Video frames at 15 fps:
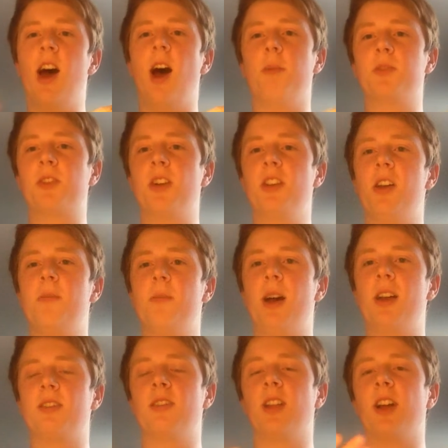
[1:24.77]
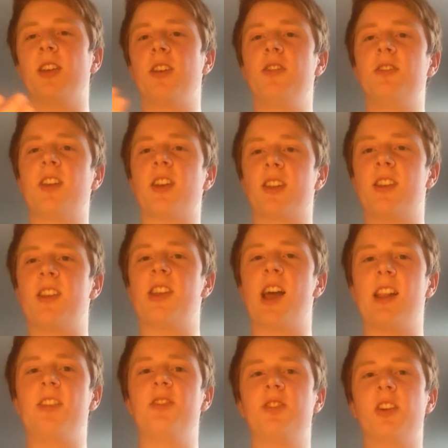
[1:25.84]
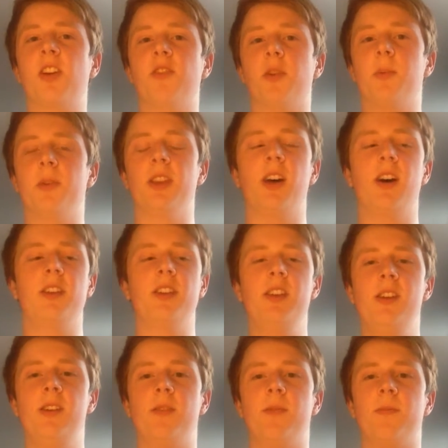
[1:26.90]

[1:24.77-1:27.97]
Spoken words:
I'm trying to imagine like using an analogy of a banana.